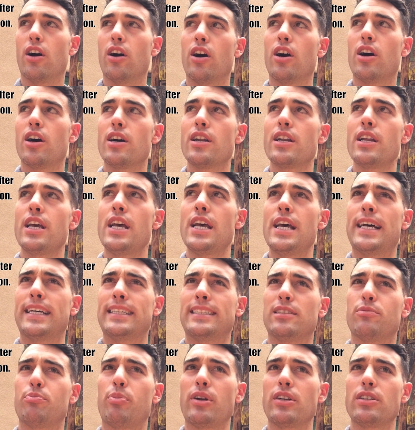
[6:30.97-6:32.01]
on,
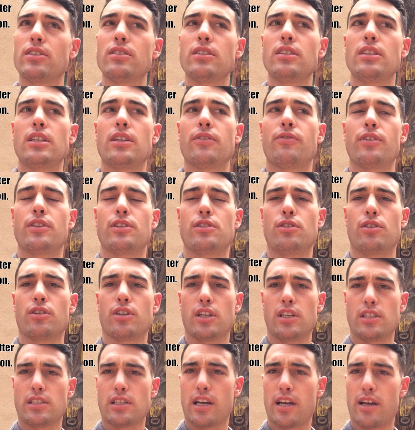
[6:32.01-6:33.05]
especially if it's
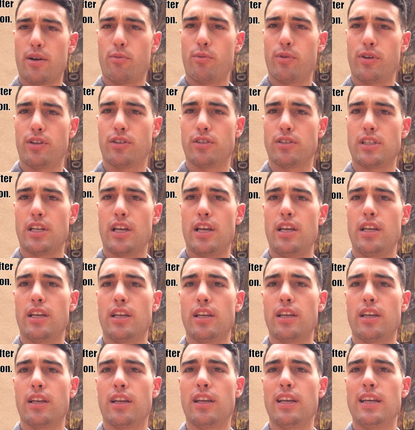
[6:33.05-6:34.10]
during a time when you're
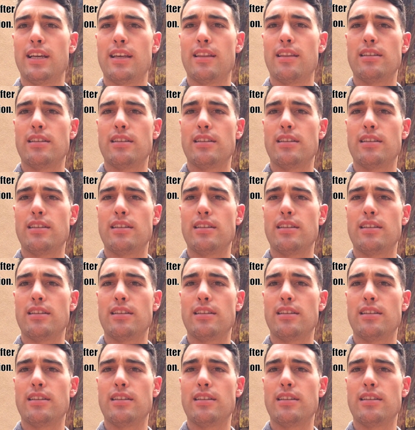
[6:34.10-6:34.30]
taking